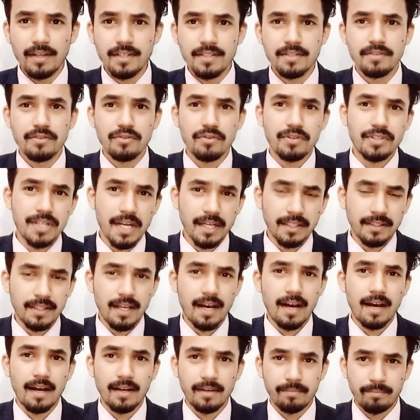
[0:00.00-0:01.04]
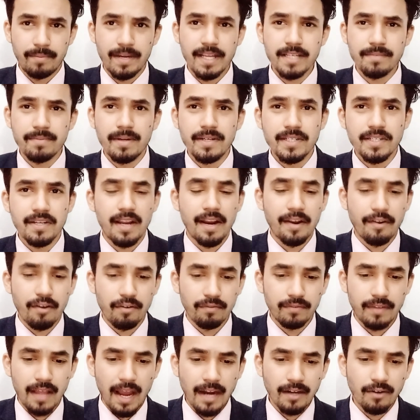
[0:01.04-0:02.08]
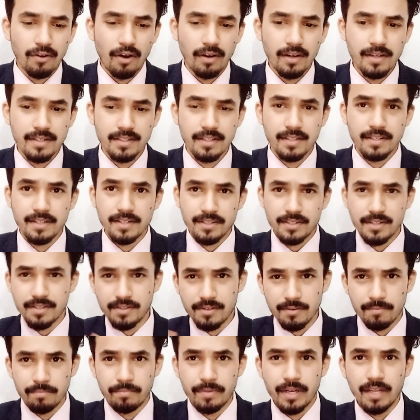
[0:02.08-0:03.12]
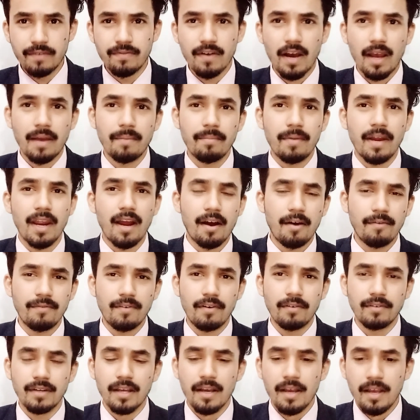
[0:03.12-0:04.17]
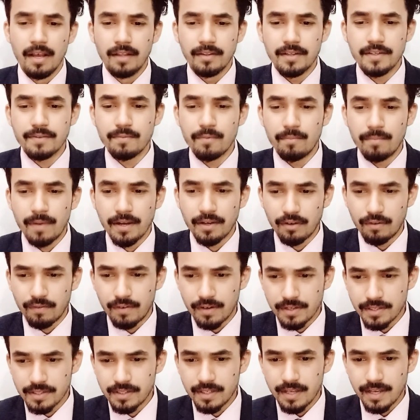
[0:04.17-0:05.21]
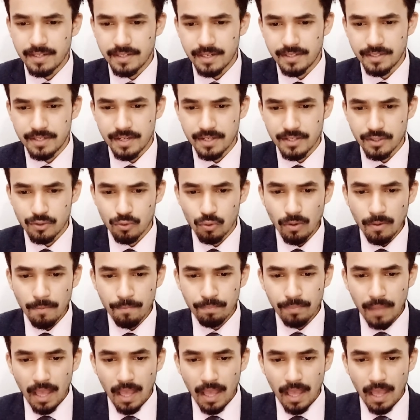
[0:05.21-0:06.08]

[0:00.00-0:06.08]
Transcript: So check the placement scenario of that college. This is just a brief idea about this Mumbai University as I just told.